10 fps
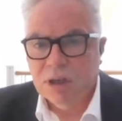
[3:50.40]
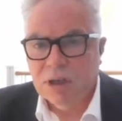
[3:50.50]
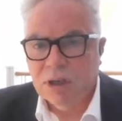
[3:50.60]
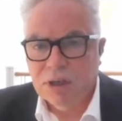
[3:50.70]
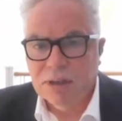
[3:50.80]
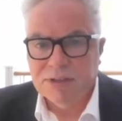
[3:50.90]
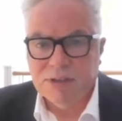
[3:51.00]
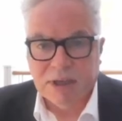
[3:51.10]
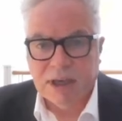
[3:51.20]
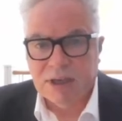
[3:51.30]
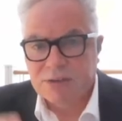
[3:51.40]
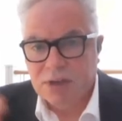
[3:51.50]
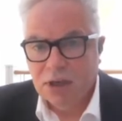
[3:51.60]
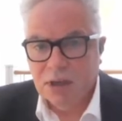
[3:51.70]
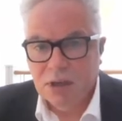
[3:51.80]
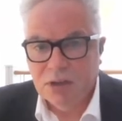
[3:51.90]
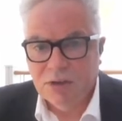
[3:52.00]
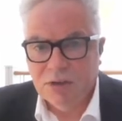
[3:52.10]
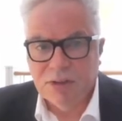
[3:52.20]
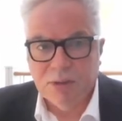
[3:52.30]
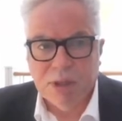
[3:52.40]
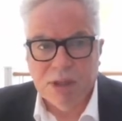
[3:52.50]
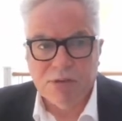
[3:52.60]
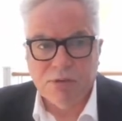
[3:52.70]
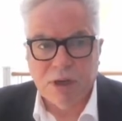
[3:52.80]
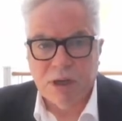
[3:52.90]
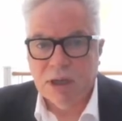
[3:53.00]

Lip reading: unless I guess you're in the military.